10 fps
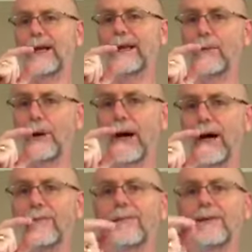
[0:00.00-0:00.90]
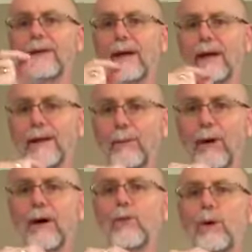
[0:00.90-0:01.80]
in the bar, and the
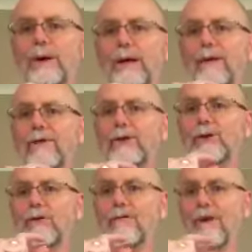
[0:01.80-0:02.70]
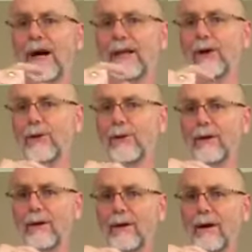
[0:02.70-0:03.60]
bottom one gives you the value
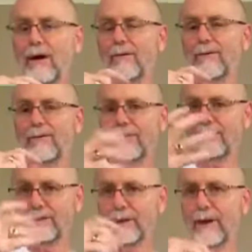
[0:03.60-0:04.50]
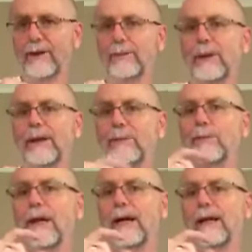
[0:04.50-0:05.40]
of those beats
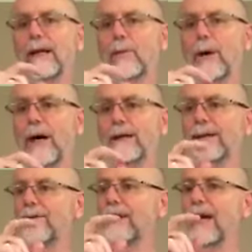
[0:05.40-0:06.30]
played in the bar. So in the